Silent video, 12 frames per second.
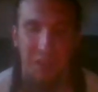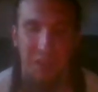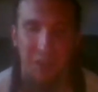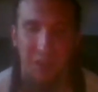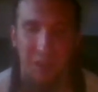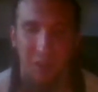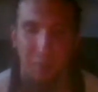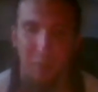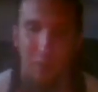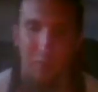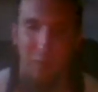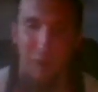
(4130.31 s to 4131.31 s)
of
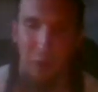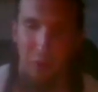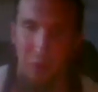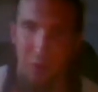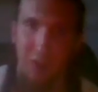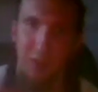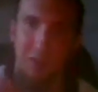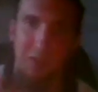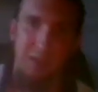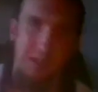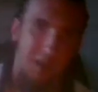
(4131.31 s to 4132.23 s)
Valkyries